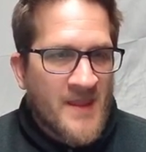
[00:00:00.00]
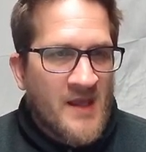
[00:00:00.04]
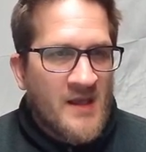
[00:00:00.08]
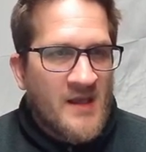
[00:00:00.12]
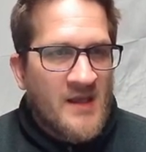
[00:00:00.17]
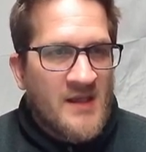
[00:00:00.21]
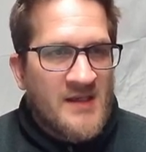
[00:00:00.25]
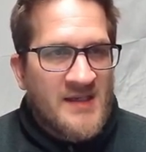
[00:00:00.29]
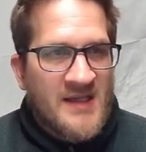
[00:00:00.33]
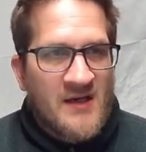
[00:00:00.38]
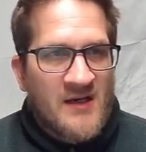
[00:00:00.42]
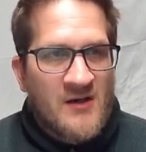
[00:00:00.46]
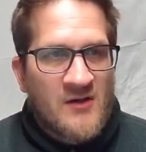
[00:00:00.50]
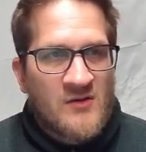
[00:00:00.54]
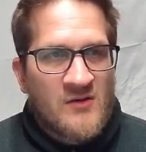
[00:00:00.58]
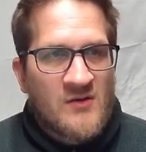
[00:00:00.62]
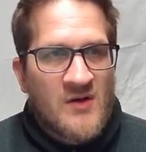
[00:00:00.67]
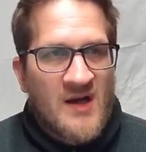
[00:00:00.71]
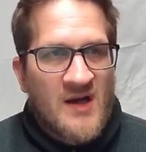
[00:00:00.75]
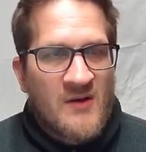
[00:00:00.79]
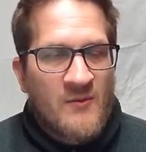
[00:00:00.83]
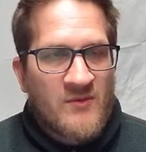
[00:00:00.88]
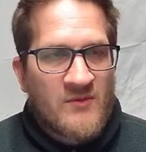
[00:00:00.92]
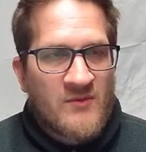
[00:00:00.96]
Now,
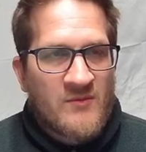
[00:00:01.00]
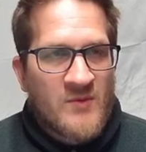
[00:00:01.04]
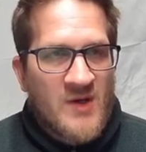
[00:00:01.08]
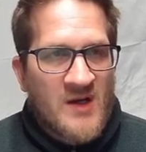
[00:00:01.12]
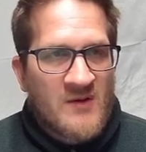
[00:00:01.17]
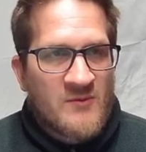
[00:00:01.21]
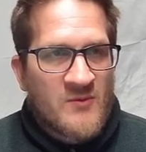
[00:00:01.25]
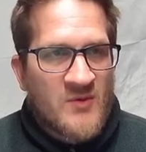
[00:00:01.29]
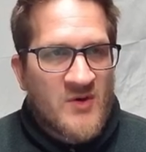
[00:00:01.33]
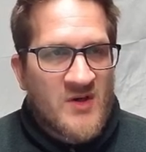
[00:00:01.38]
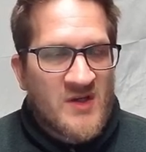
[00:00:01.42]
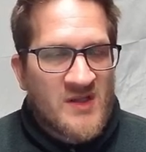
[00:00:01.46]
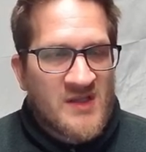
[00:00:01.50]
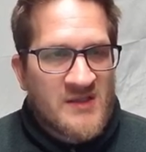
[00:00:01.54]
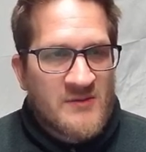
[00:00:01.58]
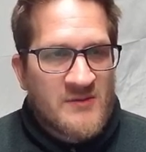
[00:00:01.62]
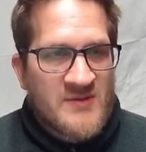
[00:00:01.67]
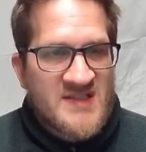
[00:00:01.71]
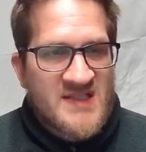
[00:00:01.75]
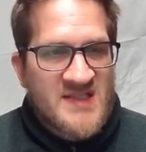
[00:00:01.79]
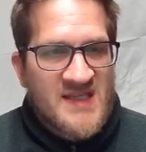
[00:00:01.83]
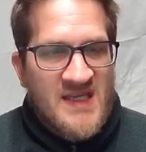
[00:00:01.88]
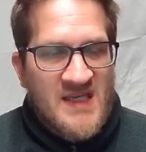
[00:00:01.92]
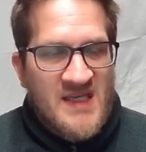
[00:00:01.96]
I, really
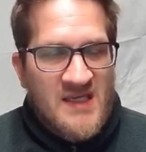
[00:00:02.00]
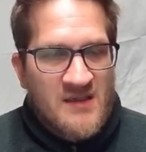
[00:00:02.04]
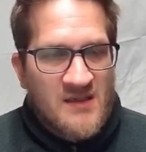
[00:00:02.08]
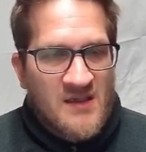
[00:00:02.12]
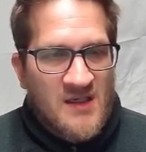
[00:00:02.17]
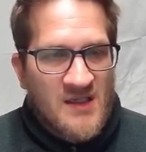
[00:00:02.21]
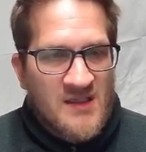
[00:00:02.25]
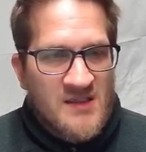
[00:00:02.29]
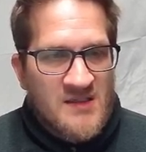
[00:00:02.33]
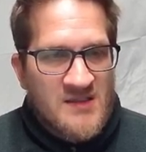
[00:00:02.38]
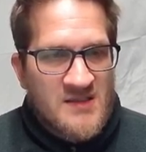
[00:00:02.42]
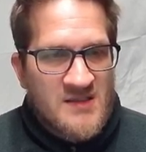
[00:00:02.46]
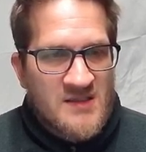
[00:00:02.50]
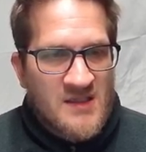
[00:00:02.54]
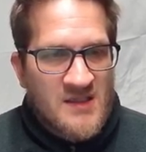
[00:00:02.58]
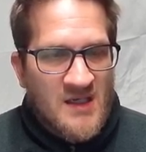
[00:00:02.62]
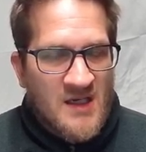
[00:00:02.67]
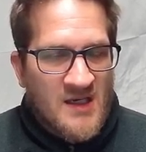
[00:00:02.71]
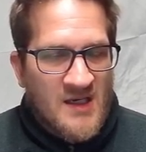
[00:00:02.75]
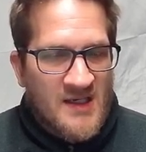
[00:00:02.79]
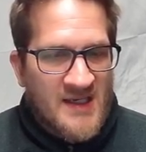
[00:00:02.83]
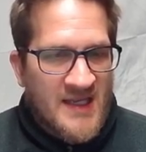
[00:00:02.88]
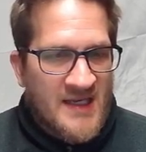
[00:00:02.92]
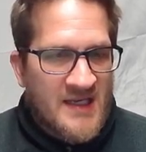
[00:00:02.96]
was keen on
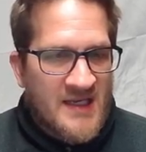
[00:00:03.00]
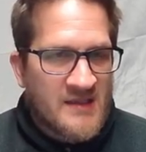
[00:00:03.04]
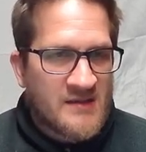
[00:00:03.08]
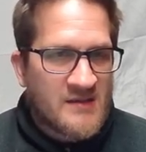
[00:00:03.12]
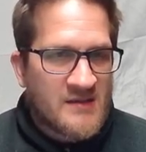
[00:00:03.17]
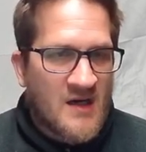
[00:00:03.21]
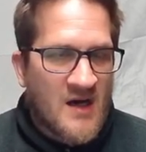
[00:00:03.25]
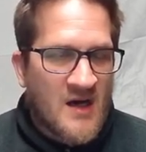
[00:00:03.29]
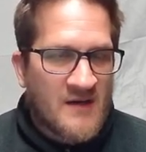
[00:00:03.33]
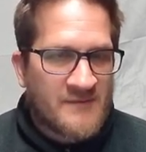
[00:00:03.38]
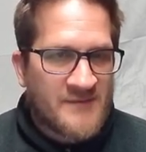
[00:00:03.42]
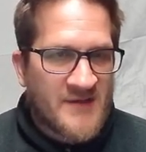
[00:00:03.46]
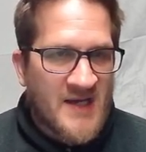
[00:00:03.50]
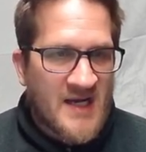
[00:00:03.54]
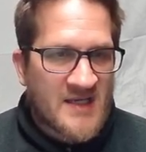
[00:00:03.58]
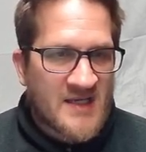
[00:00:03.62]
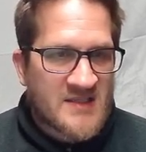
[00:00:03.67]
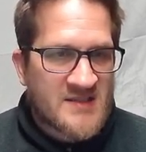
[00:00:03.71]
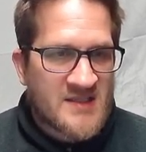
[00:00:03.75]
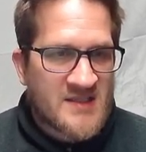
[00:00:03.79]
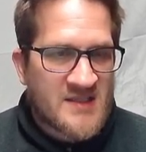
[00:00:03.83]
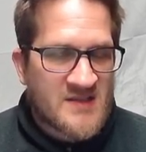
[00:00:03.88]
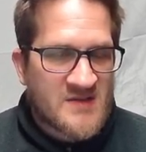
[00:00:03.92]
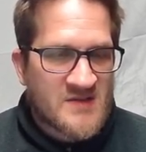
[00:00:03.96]
uh, getting the
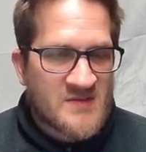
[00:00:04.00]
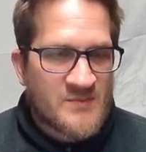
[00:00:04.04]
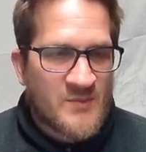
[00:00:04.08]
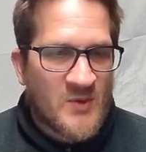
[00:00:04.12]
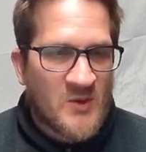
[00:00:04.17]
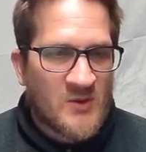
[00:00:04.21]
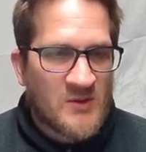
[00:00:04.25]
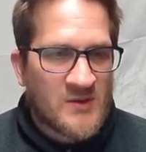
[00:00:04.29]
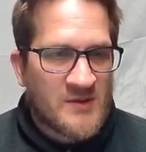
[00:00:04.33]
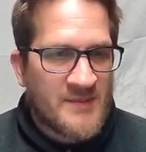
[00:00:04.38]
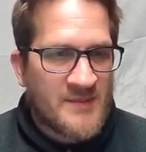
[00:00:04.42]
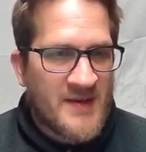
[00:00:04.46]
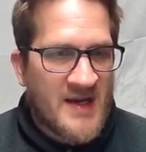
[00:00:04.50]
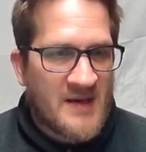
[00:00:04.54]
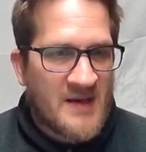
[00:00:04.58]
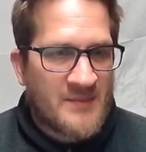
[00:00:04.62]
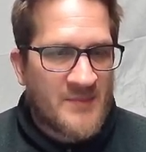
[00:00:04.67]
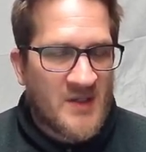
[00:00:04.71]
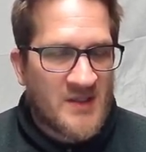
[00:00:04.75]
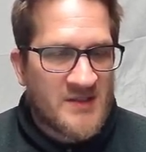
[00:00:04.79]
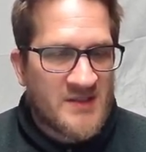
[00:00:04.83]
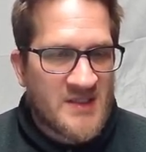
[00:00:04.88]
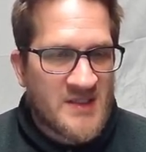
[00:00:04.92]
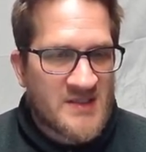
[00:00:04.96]
off-axis polar map
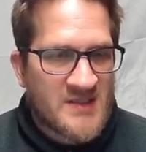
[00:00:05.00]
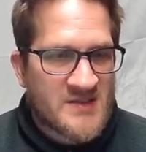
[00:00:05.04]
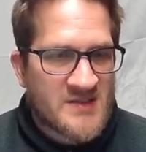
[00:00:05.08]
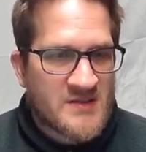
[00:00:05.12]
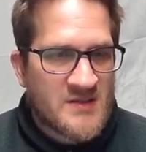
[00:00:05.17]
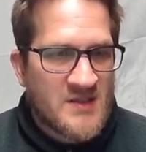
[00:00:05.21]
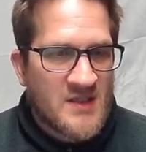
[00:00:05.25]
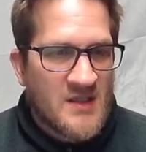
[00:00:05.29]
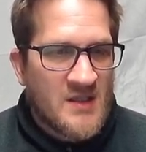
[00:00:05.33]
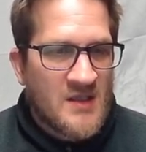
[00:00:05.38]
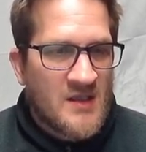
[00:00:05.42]
on this